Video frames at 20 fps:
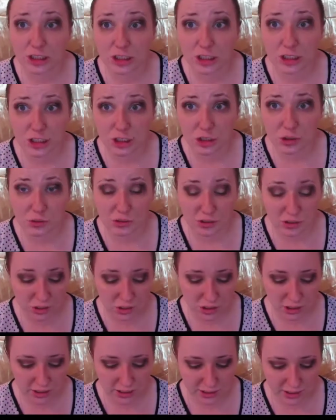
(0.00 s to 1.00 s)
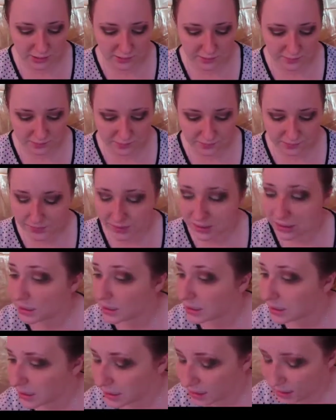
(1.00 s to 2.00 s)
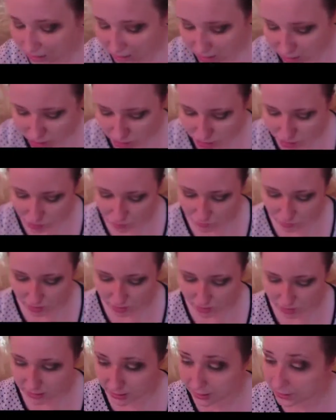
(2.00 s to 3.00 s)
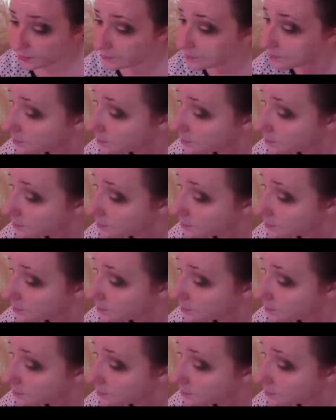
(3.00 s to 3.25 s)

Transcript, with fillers: to do this right now. I think it's just too early.